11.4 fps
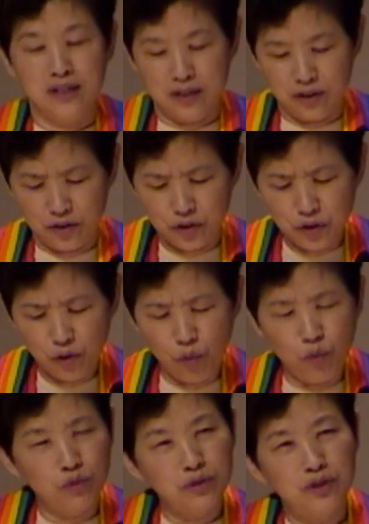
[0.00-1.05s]
do
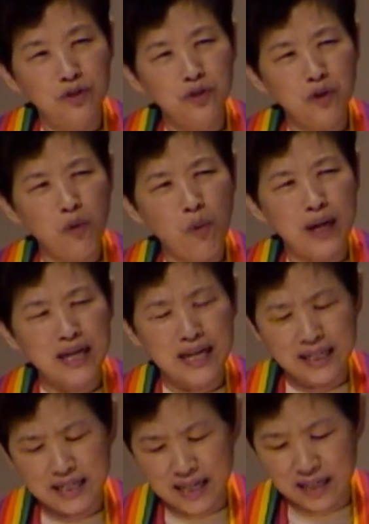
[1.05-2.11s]
you, do you know what he
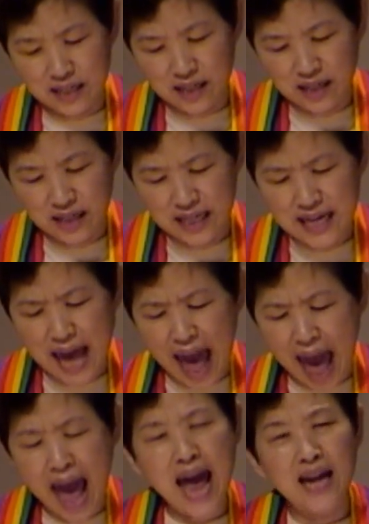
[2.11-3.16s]
did? He
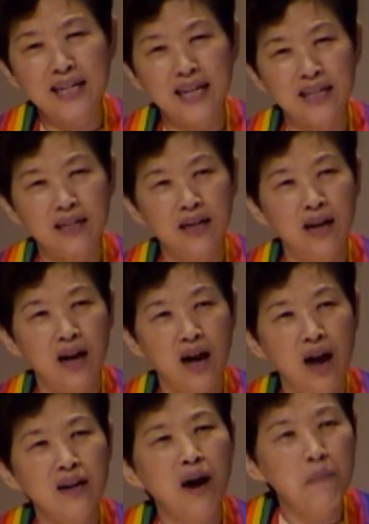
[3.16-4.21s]
added
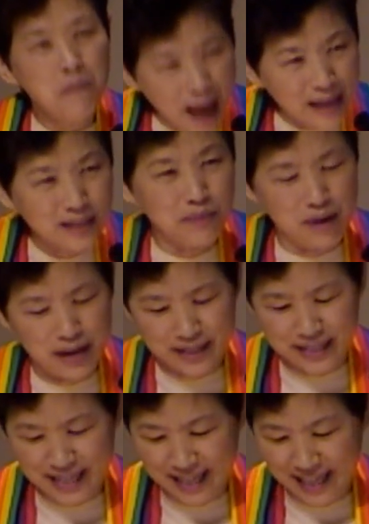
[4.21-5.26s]
an
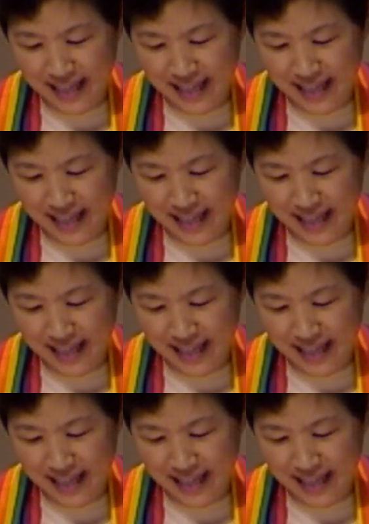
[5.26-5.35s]
amendment.